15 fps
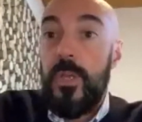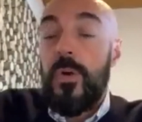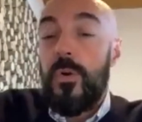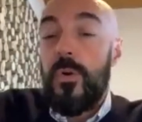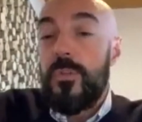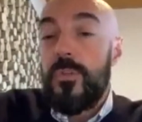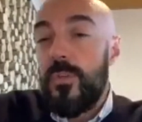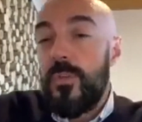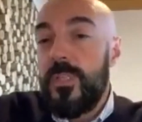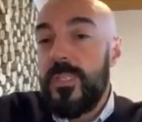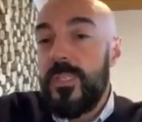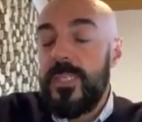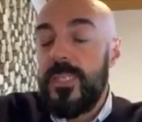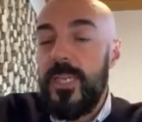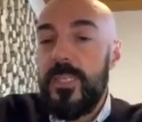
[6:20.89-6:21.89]
On the other
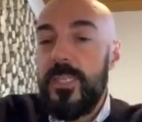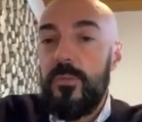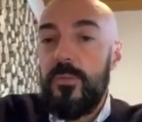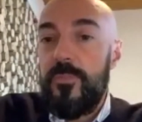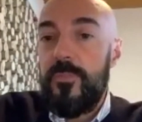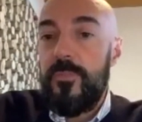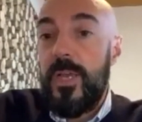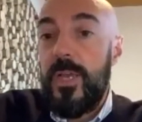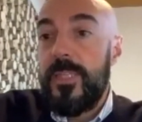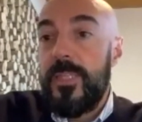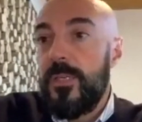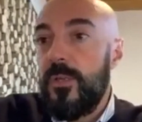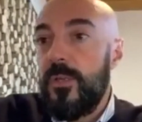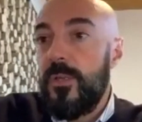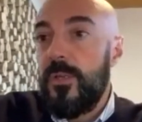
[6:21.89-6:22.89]
side, you have
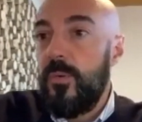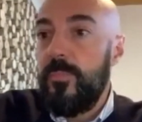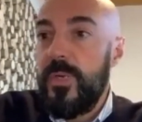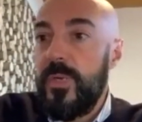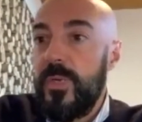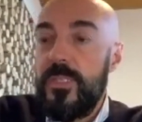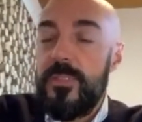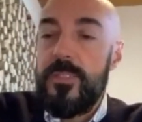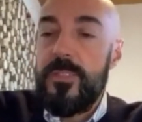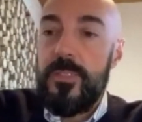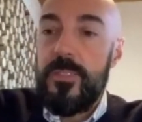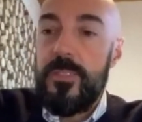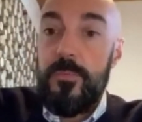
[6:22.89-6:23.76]
other companies